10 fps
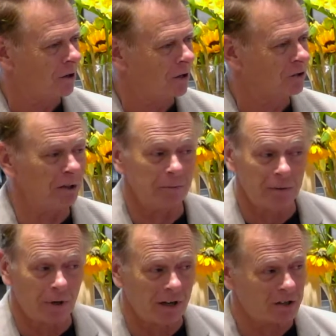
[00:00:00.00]
Didn't
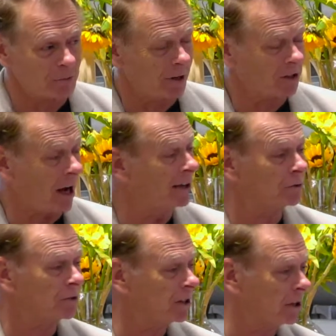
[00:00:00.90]
meet my expectation. I
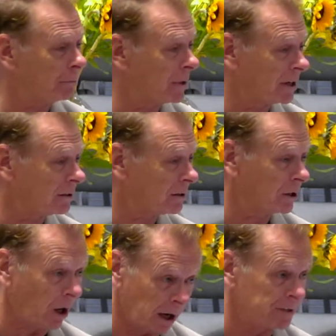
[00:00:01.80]
don't think it met
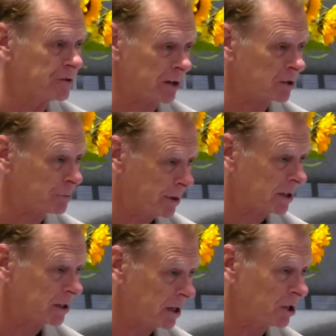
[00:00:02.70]
God's
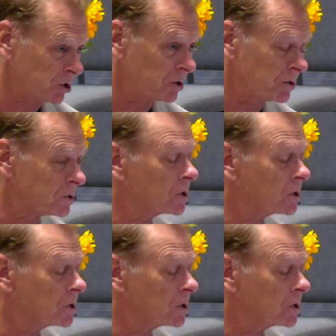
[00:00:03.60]
expectations.